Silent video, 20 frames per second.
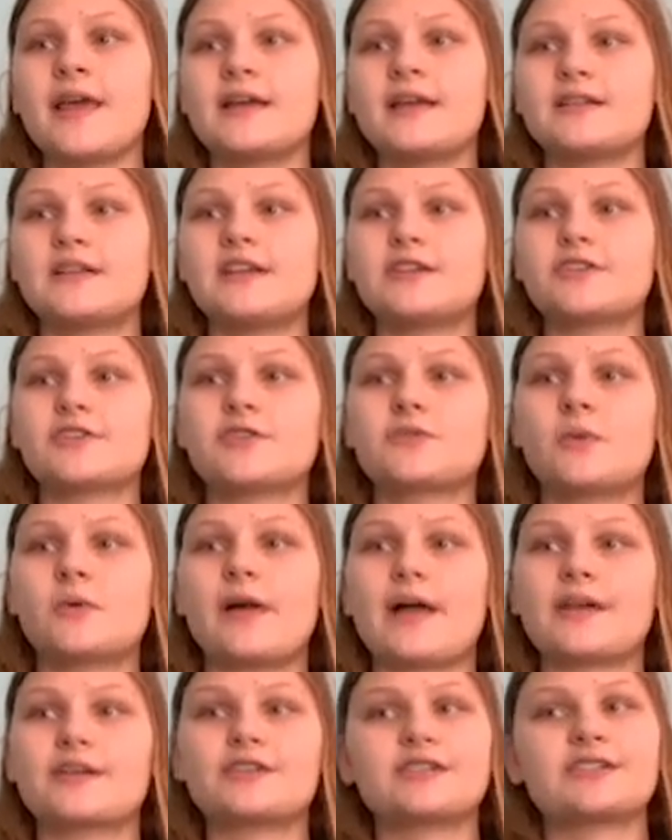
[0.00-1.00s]
Teachers will
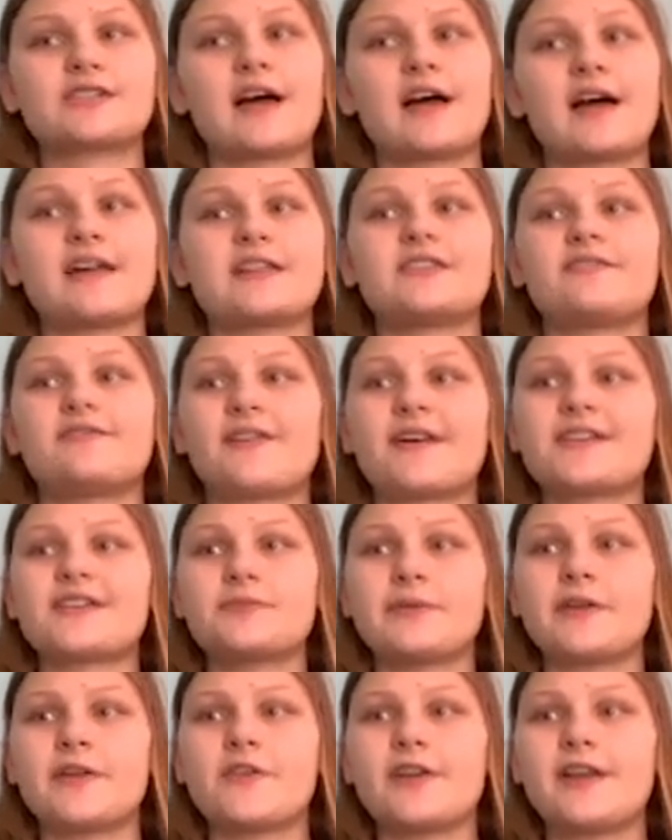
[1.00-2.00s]
exercise
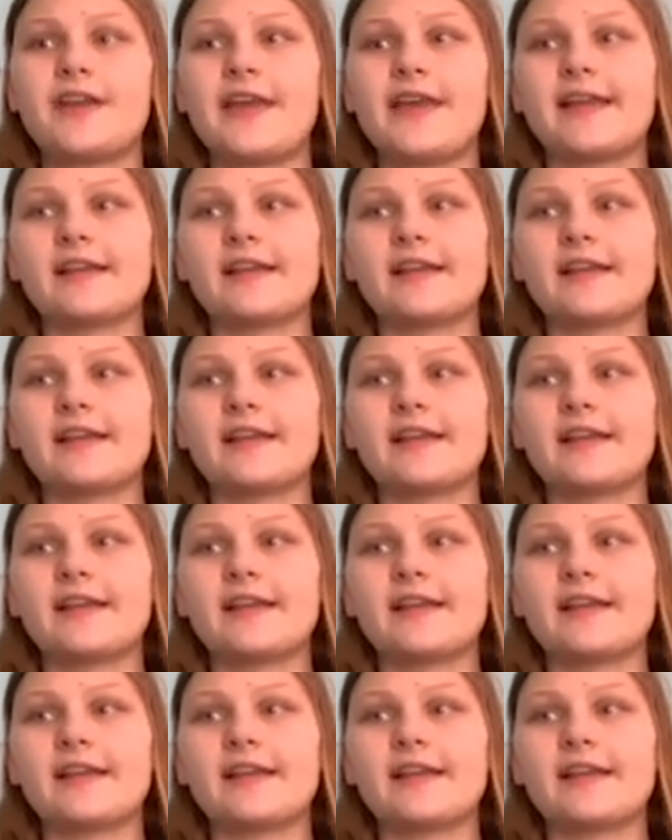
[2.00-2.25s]
flexibility